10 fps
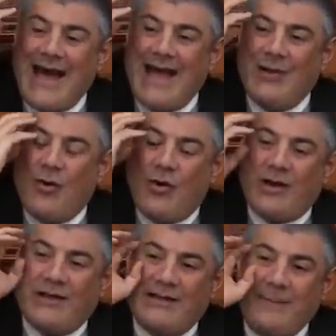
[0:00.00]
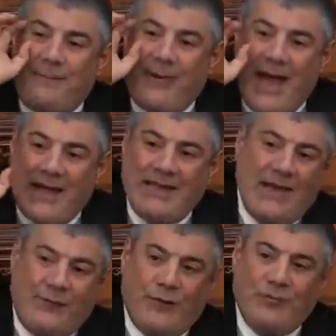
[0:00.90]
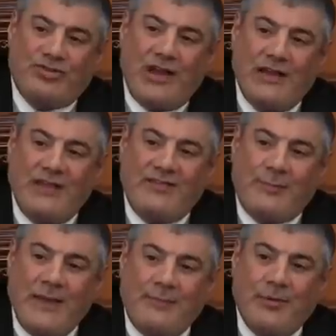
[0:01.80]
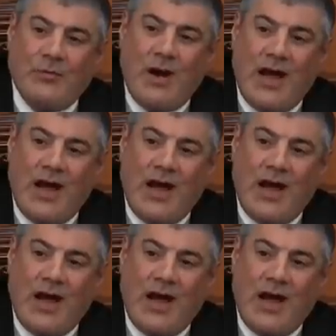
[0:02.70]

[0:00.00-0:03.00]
I already panic from Chinese people.